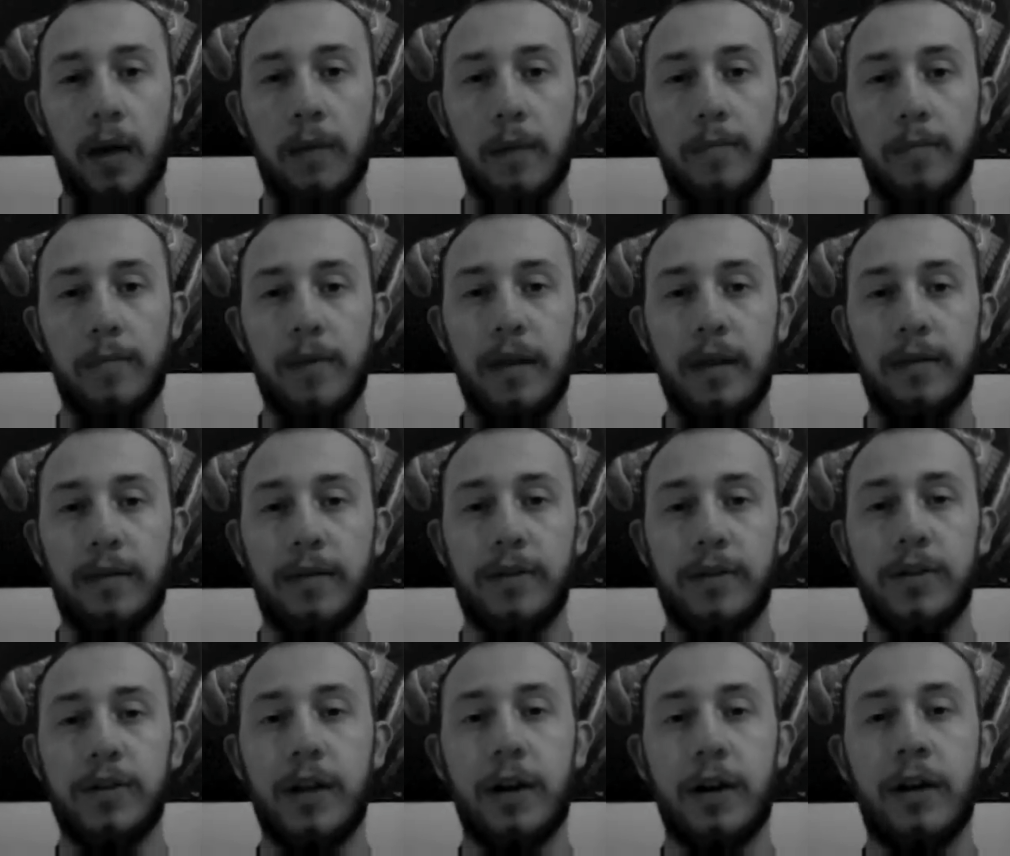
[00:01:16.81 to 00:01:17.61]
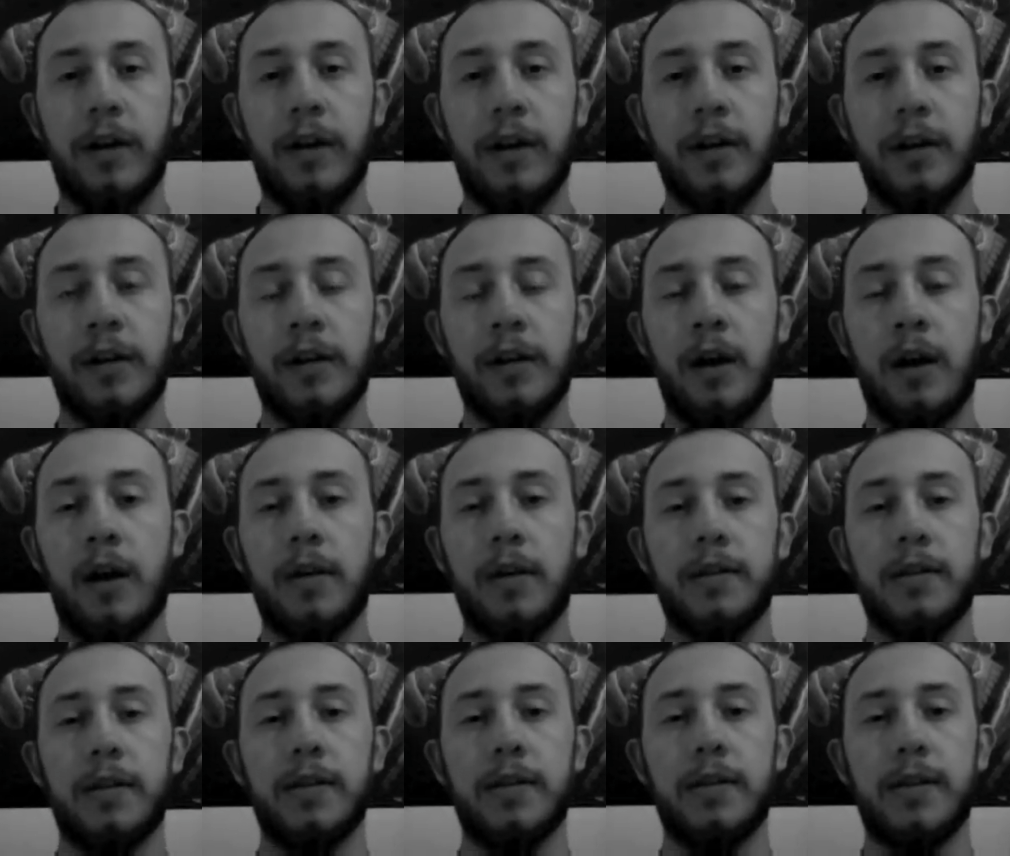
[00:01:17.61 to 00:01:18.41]
Being a vegetarian in
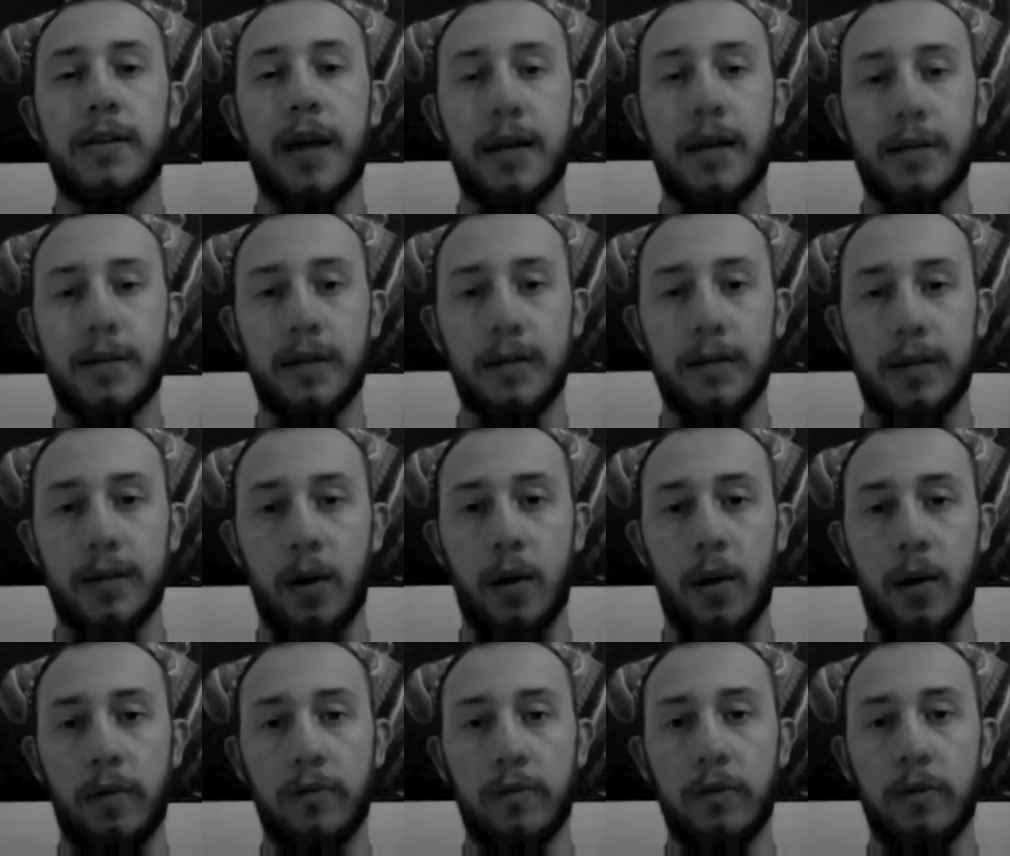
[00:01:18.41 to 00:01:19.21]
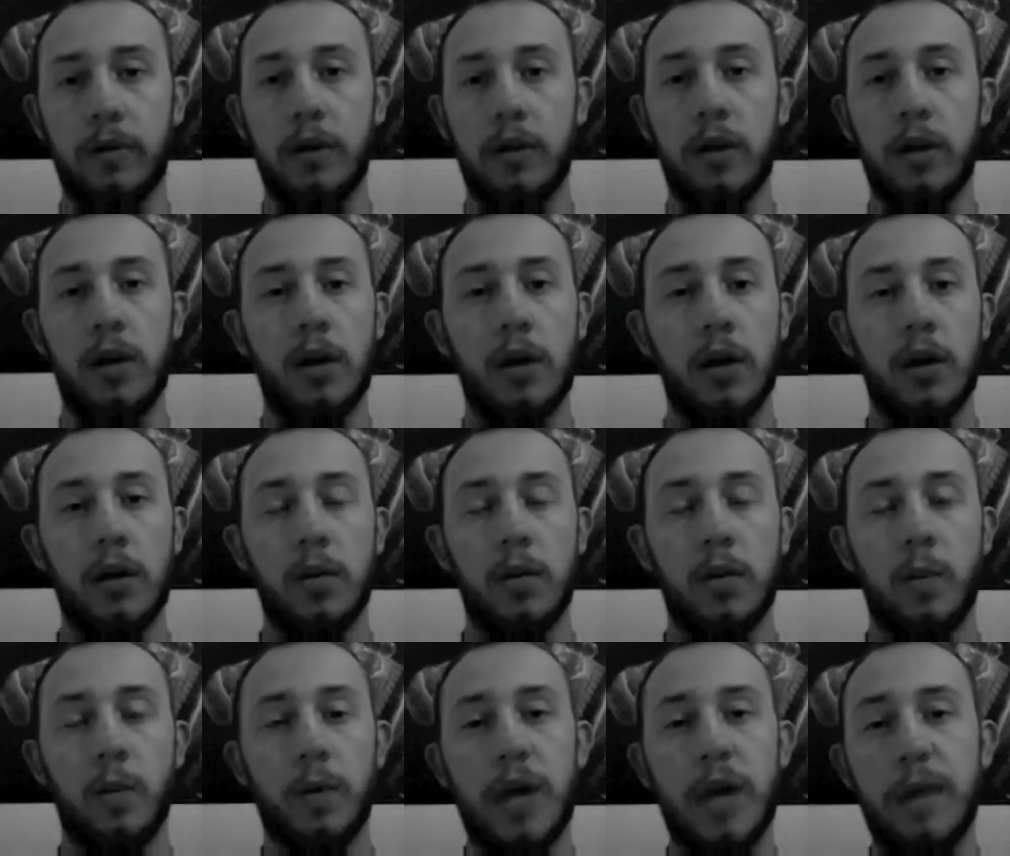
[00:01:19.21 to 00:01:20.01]
Austin, Texas, however,
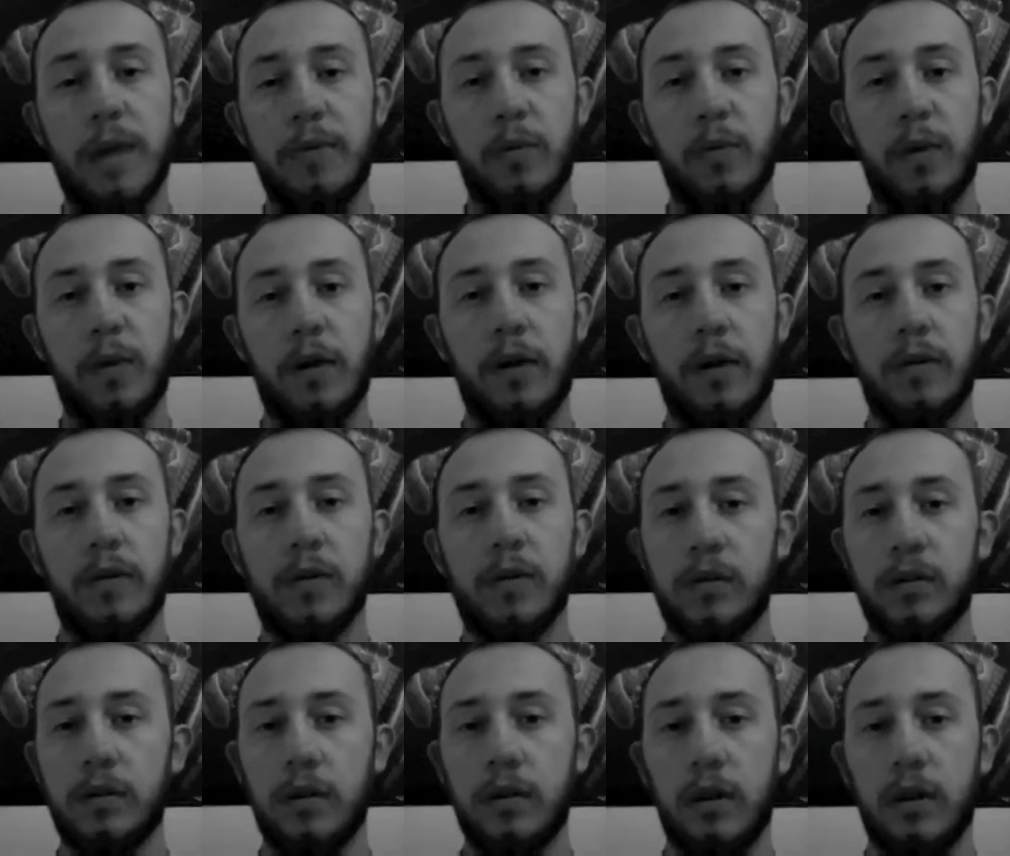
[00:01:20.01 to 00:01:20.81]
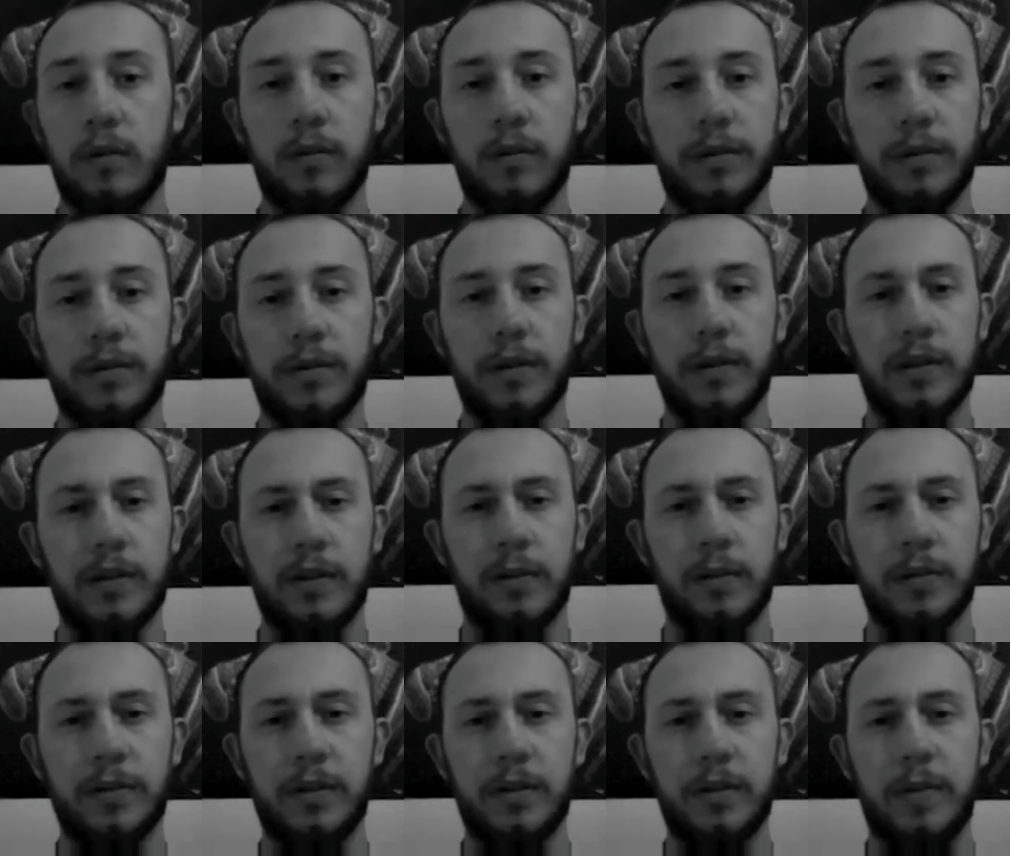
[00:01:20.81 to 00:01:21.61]
would not be weird. It's
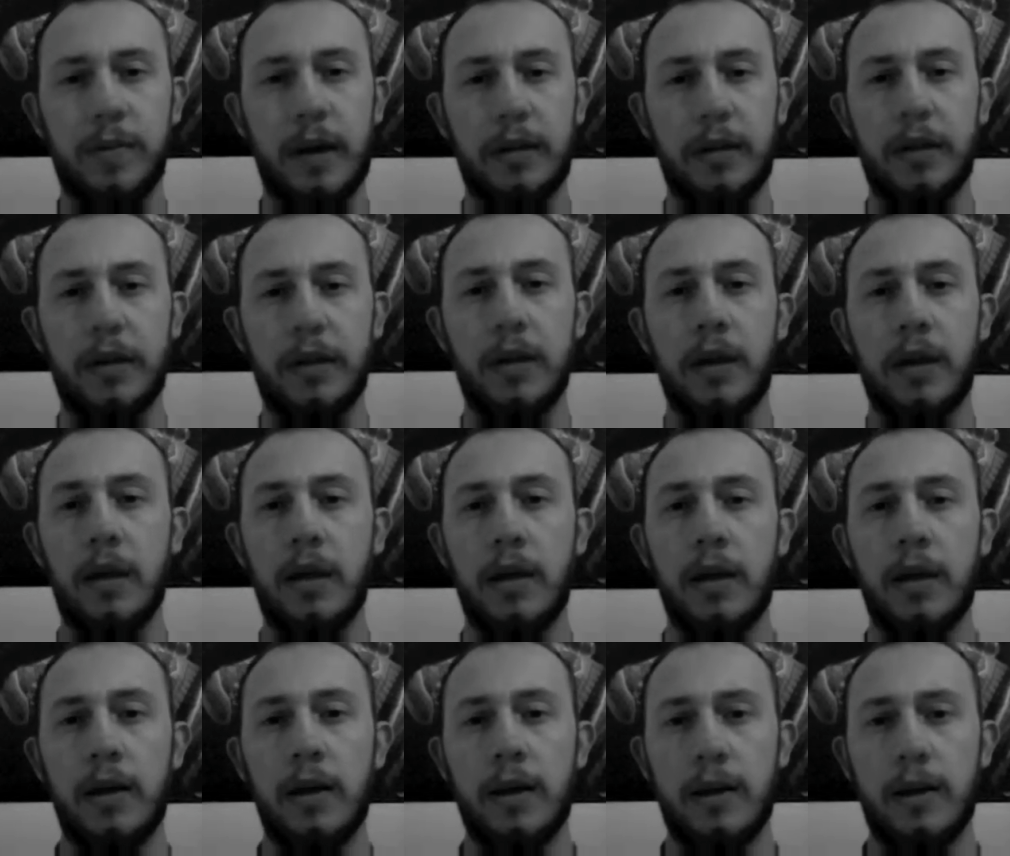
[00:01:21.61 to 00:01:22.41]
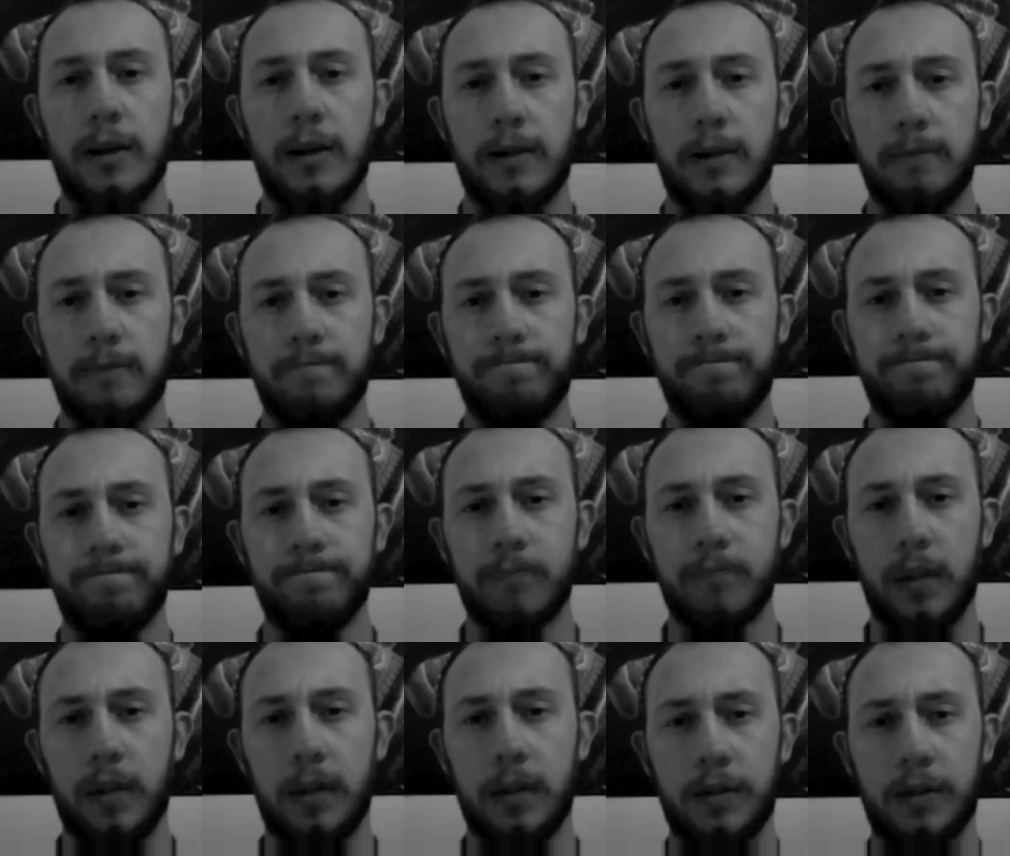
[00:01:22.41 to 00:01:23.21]
almost expected.
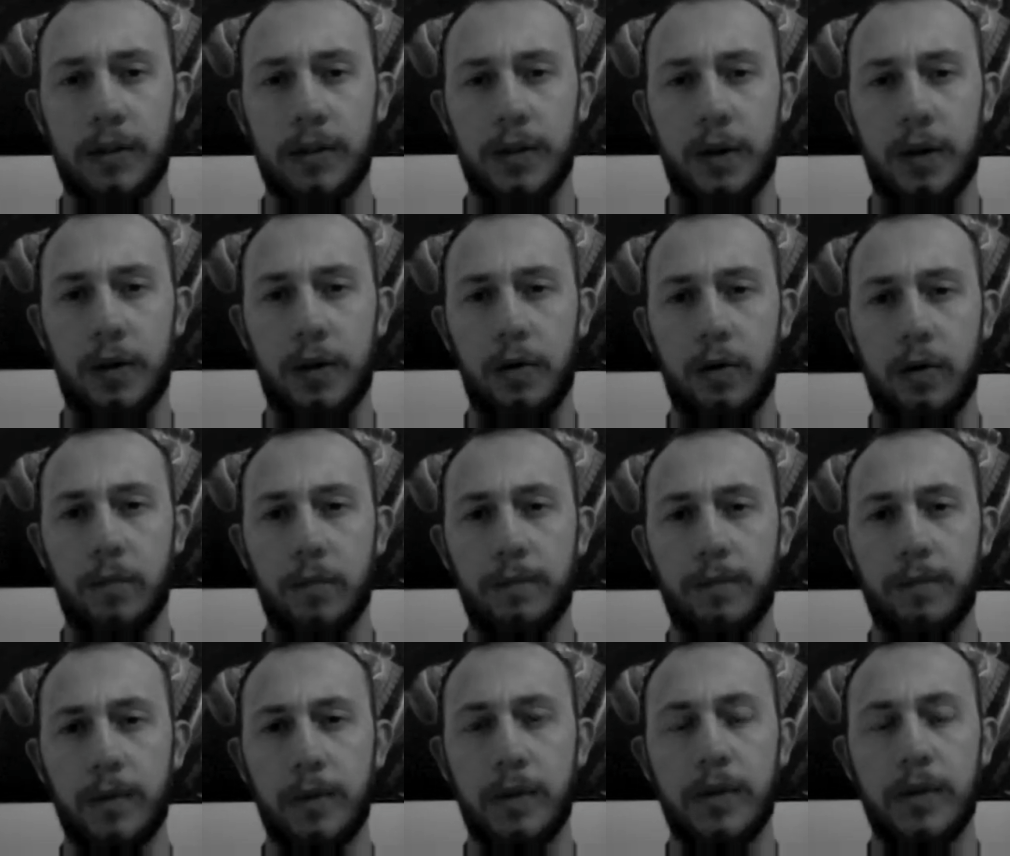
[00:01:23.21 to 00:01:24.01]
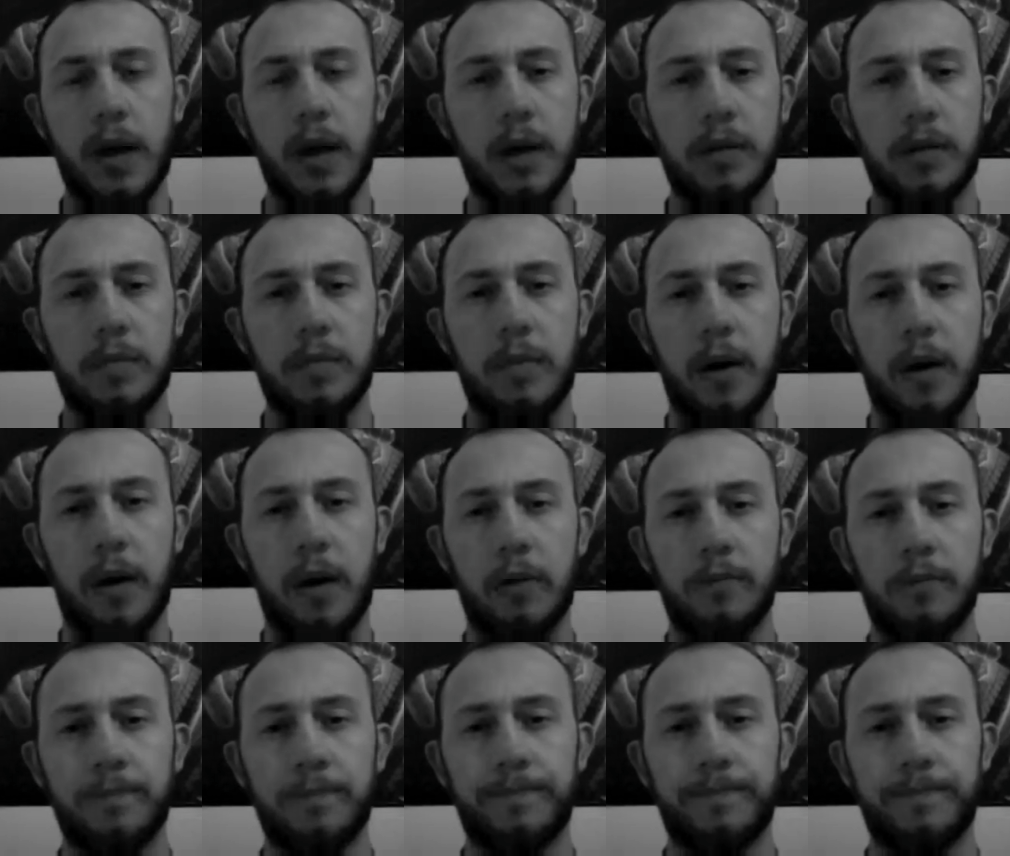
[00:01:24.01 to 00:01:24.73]
So he talks about